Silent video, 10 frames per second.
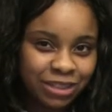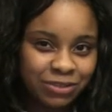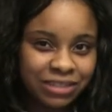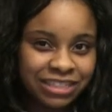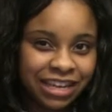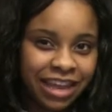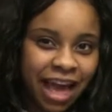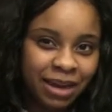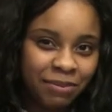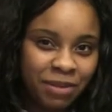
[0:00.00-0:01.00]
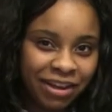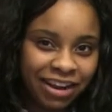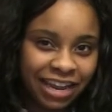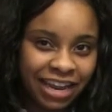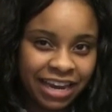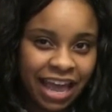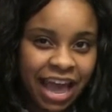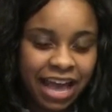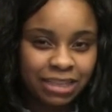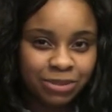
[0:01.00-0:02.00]
to reach the Latin American
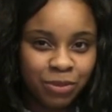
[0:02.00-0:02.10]
as